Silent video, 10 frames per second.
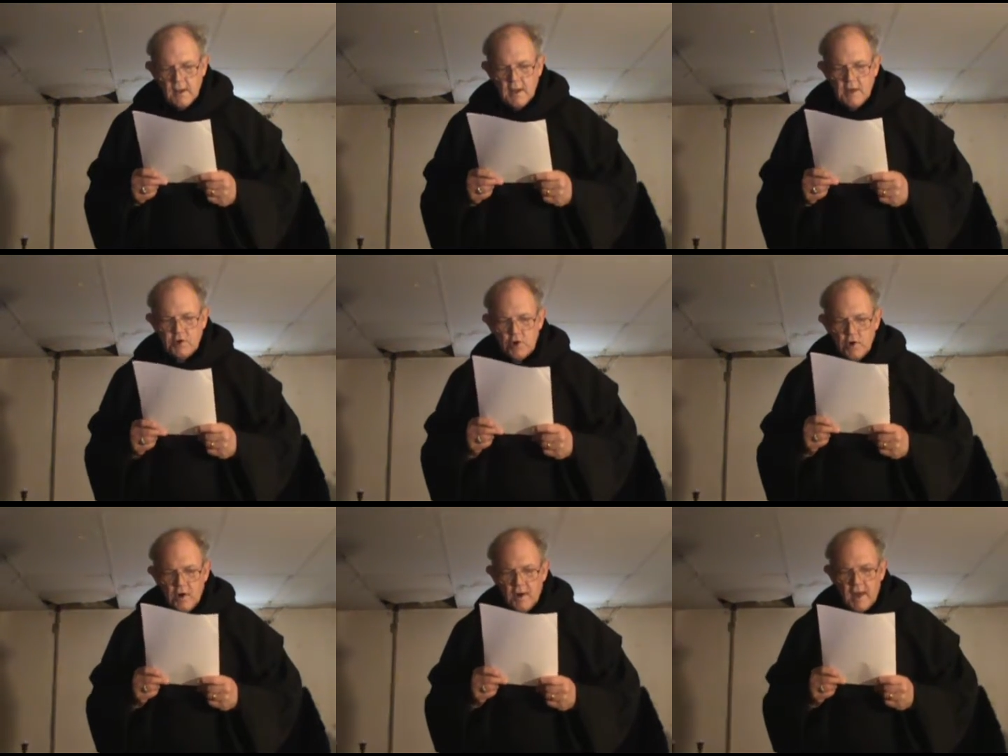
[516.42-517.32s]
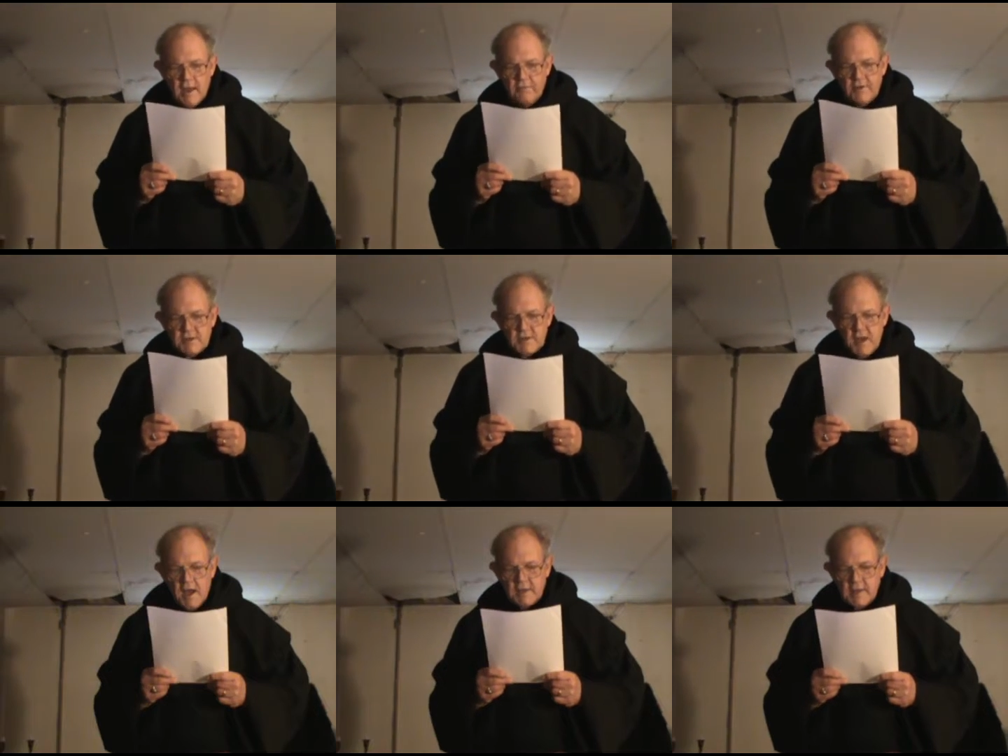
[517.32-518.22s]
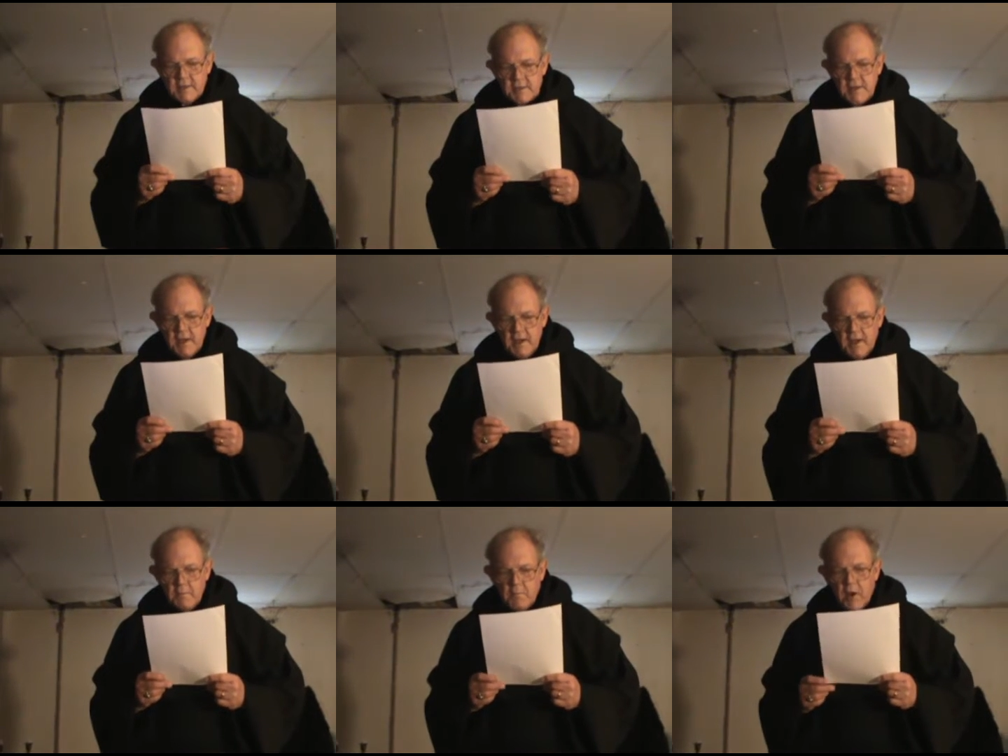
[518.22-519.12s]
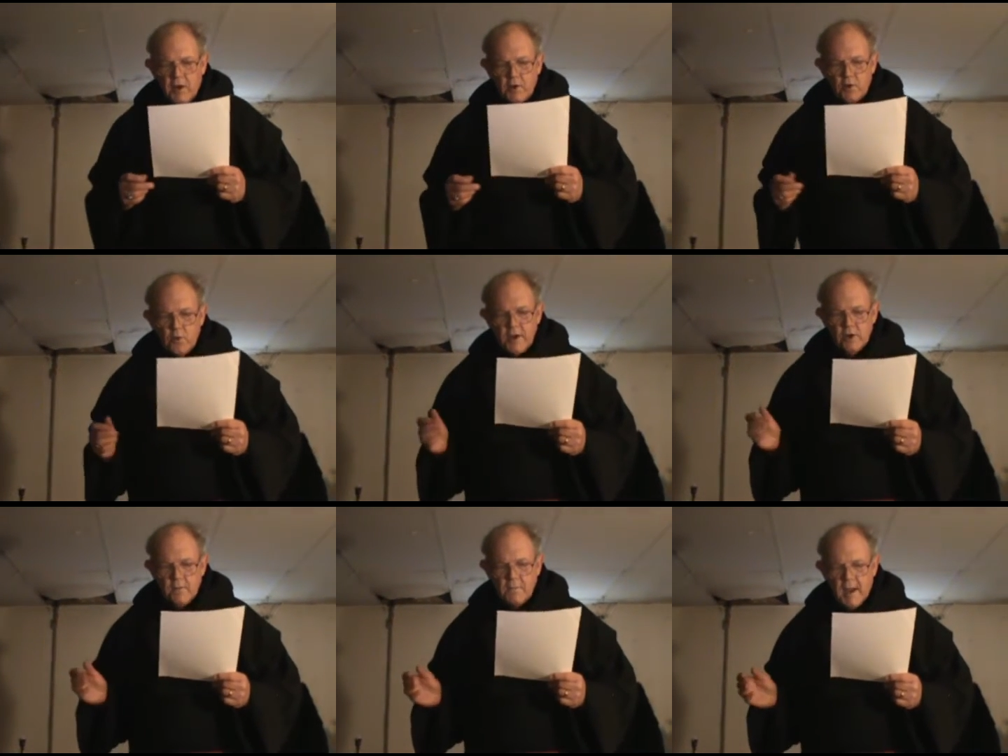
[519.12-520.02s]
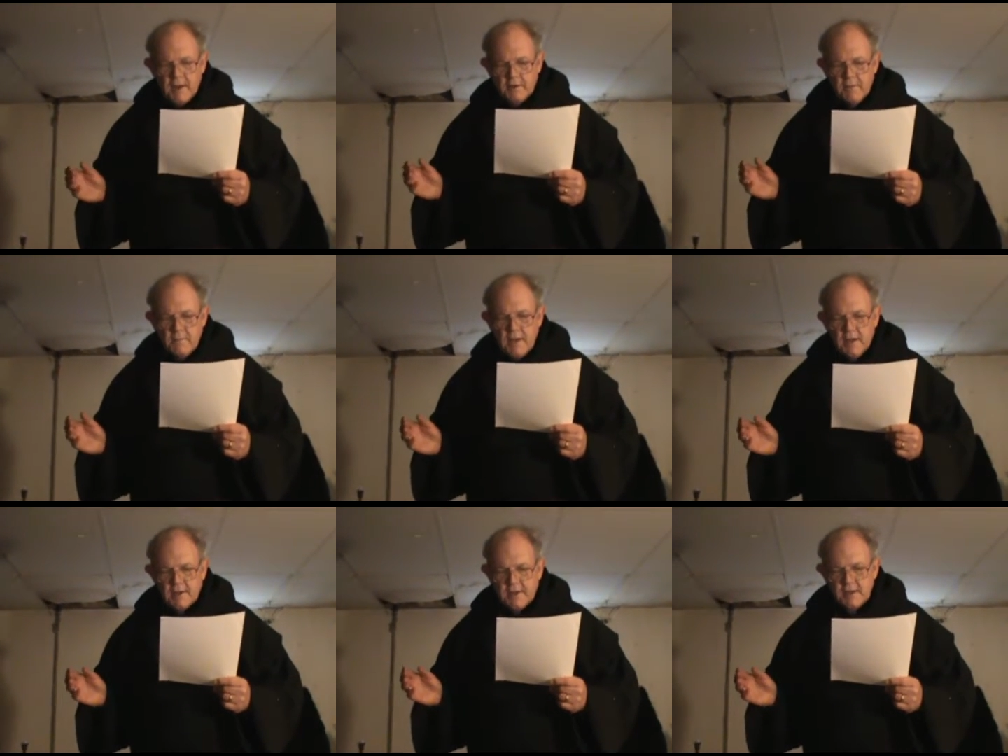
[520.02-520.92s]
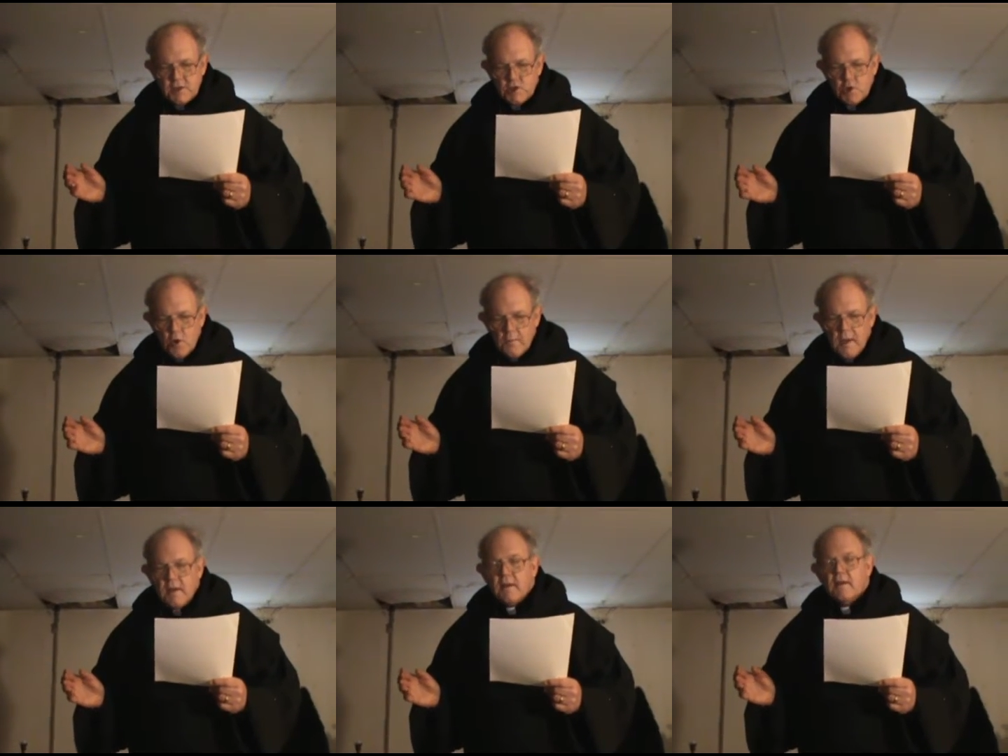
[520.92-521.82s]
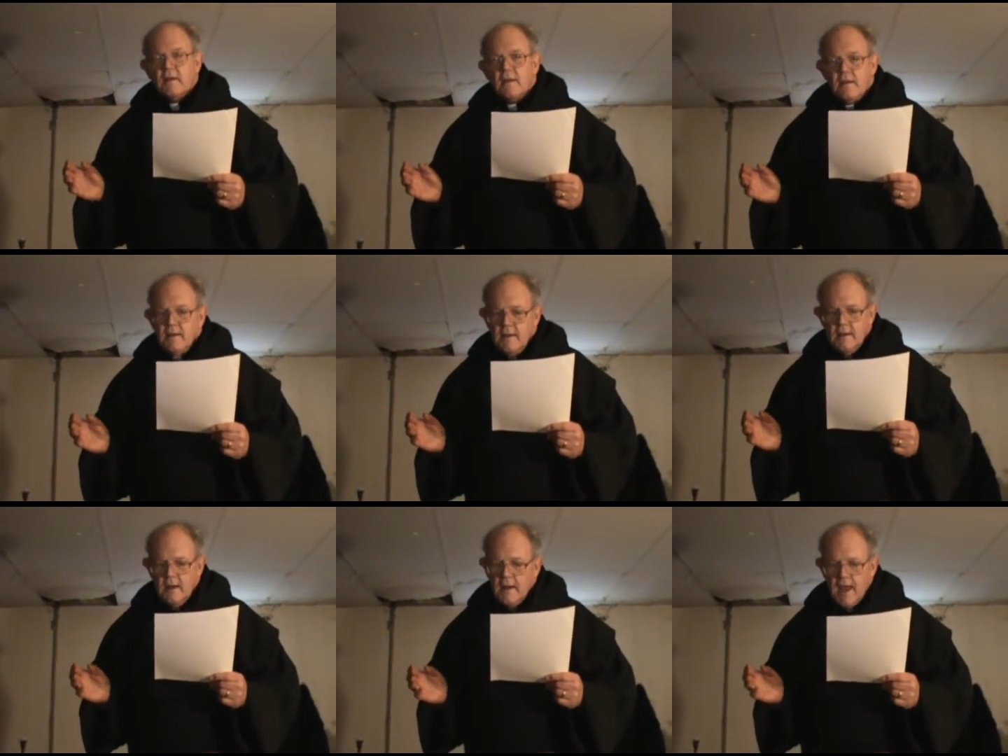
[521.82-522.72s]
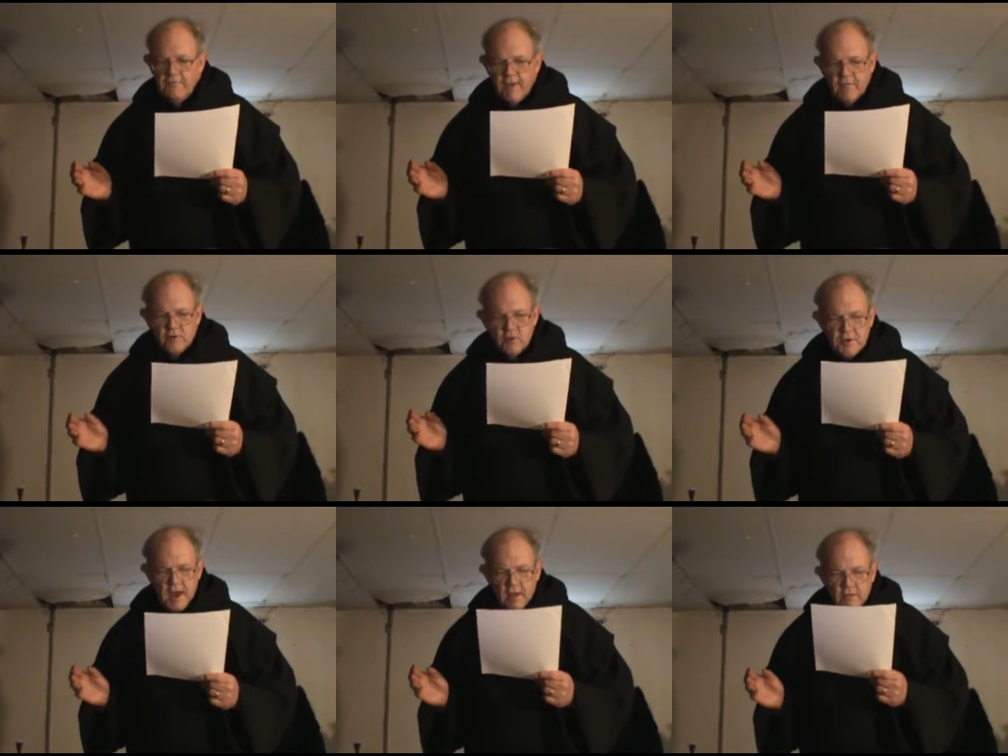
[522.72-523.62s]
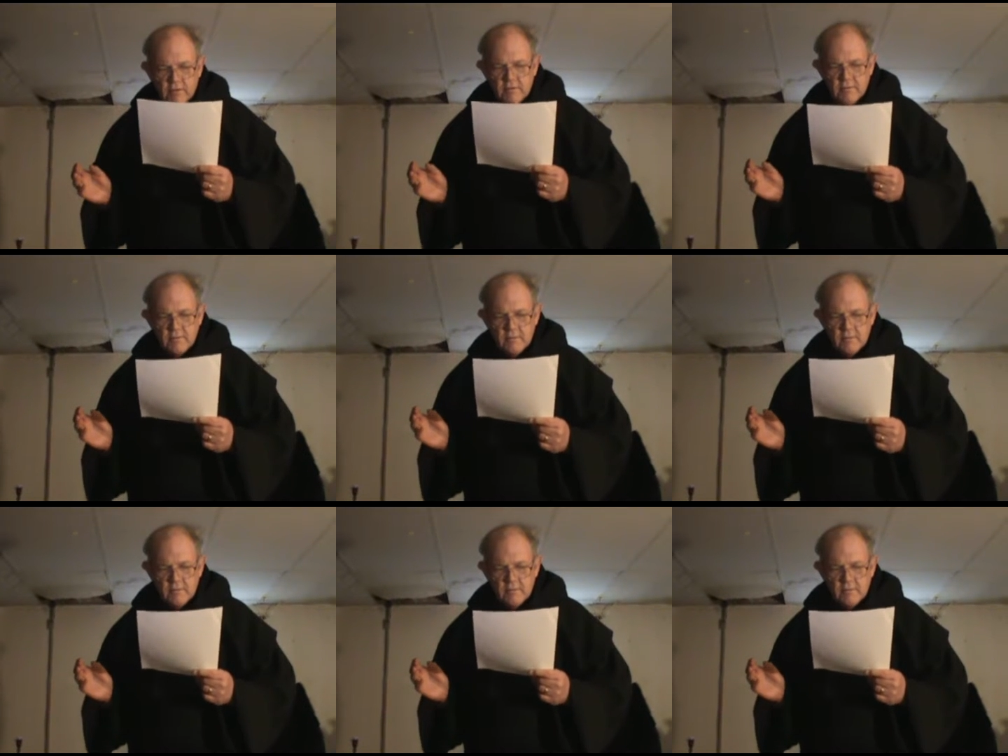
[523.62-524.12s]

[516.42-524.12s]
Eternal life is not, as the modern reader might immediately assume, life after death,